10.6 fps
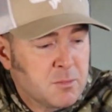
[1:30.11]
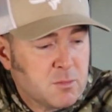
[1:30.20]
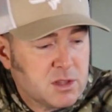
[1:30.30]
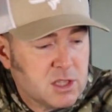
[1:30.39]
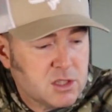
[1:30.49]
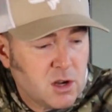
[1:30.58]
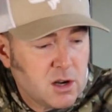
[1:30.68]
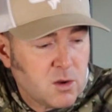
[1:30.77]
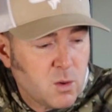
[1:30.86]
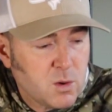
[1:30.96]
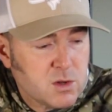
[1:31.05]
But the
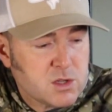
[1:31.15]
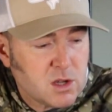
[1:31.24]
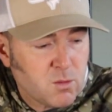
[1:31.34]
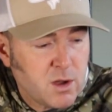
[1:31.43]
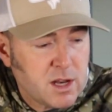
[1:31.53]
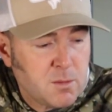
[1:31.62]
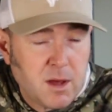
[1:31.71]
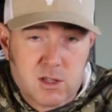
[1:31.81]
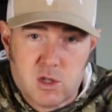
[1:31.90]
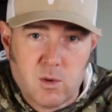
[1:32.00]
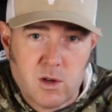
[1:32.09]
DARKHORSE run
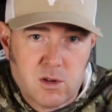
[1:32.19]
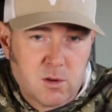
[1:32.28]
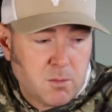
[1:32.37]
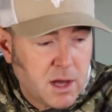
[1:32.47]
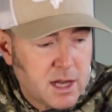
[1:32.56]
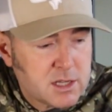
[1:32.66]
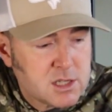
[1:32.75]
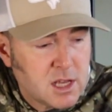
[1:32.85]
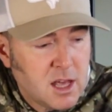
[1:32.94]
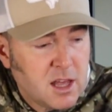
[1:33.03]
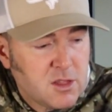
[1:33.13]
about $200.